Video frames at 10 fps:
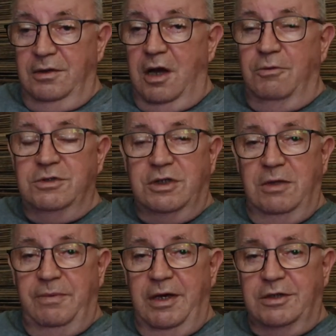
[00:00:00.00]
Always
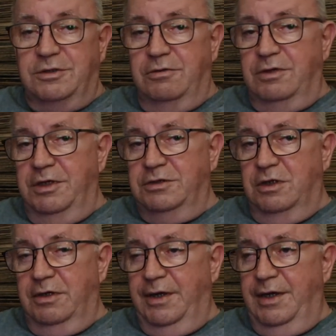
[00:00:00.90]
keep extra things
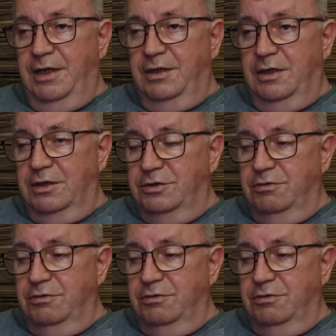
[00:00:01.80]
on hand that